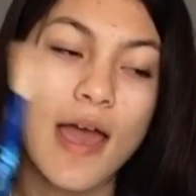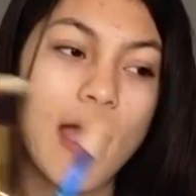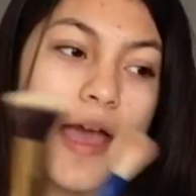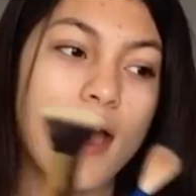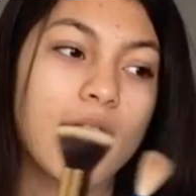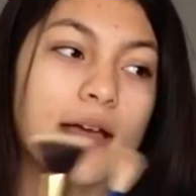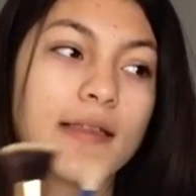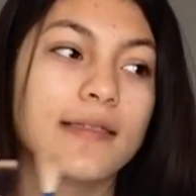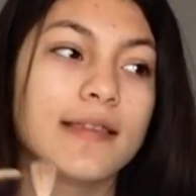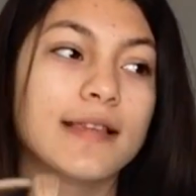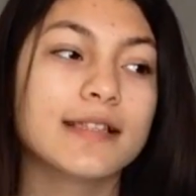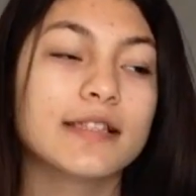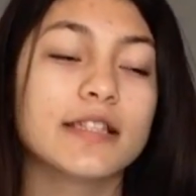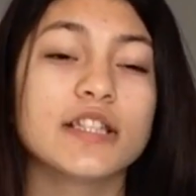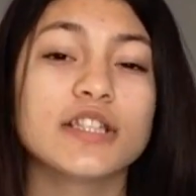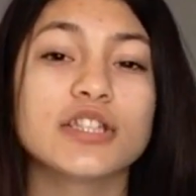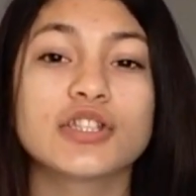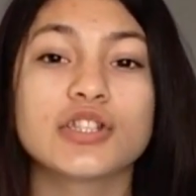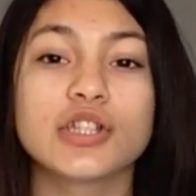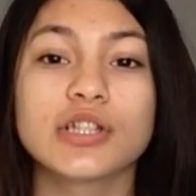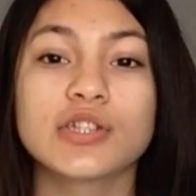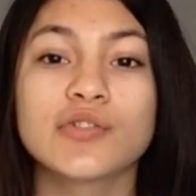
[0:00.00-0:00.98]
And this
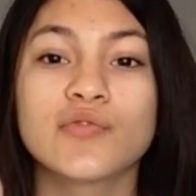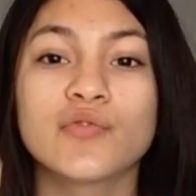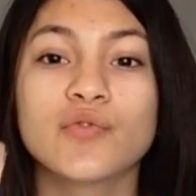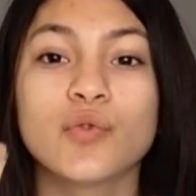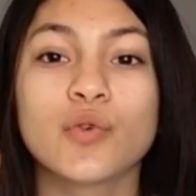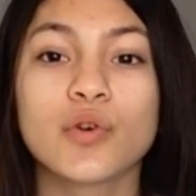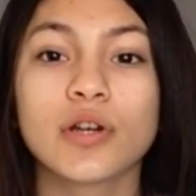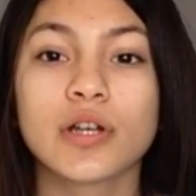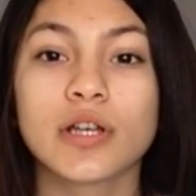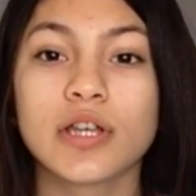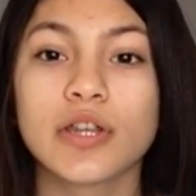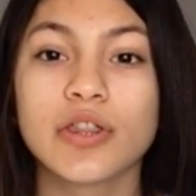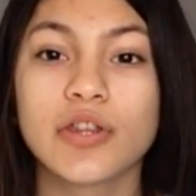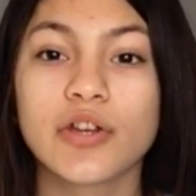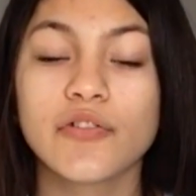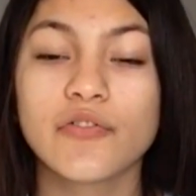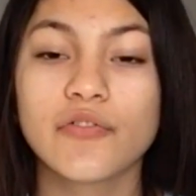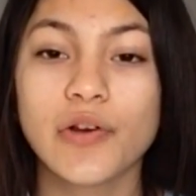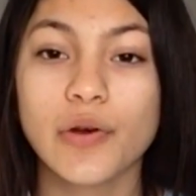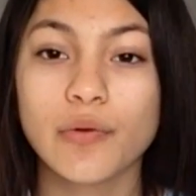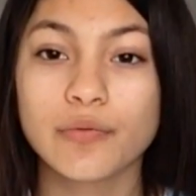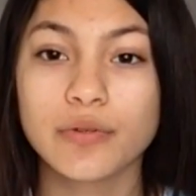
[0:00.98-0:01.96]
is just for
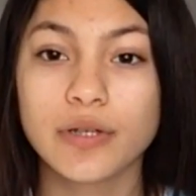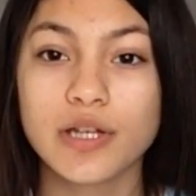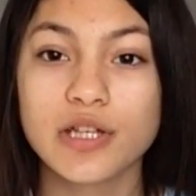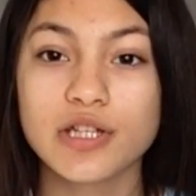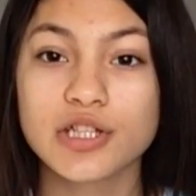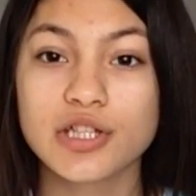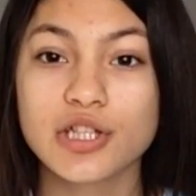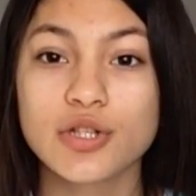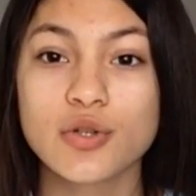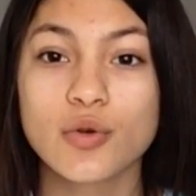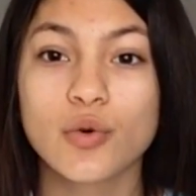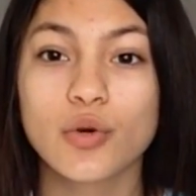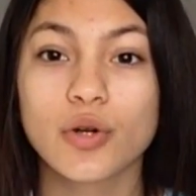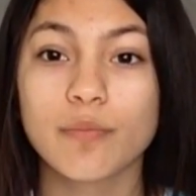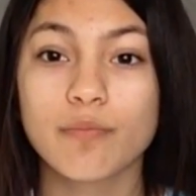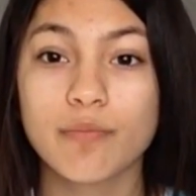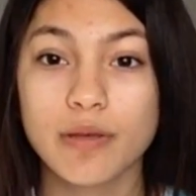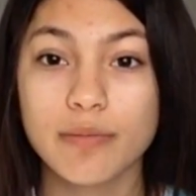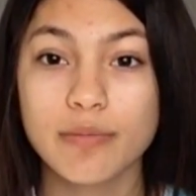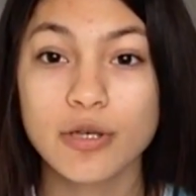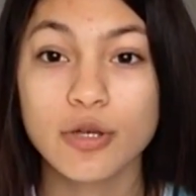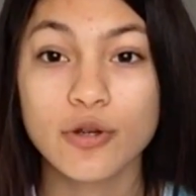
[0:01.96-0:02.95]
either foundation
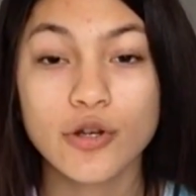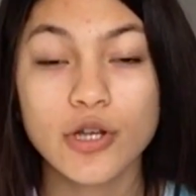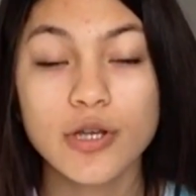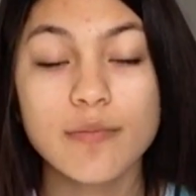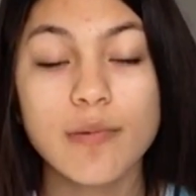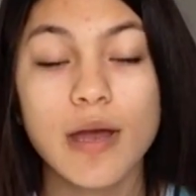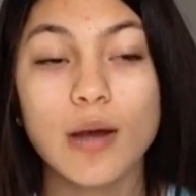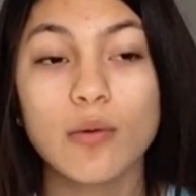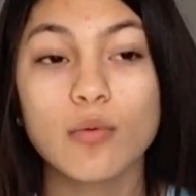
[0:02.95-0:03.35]
or BB cream.